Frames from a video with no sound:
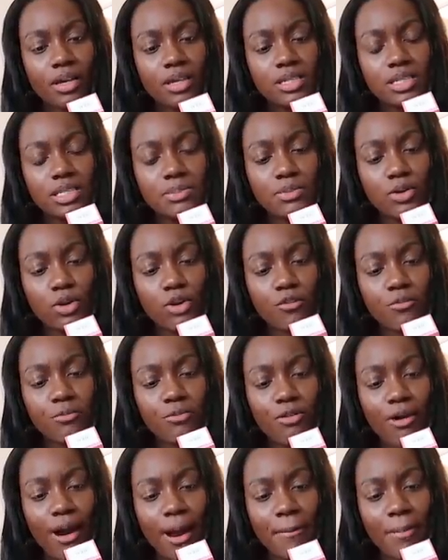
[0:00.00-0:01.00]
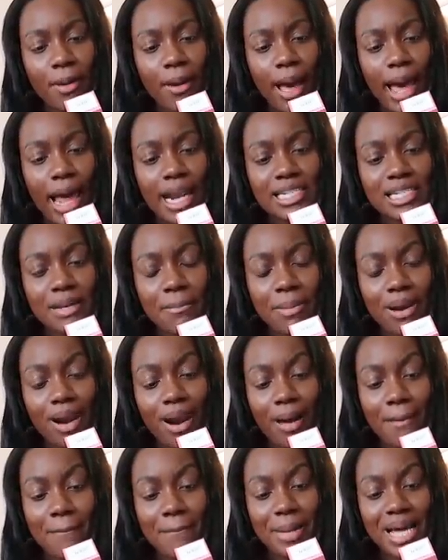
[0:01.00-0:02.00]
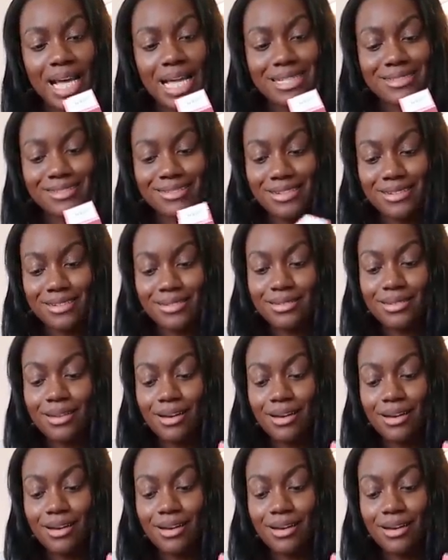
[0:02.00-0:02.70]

Smooth Prep and Plump Essence.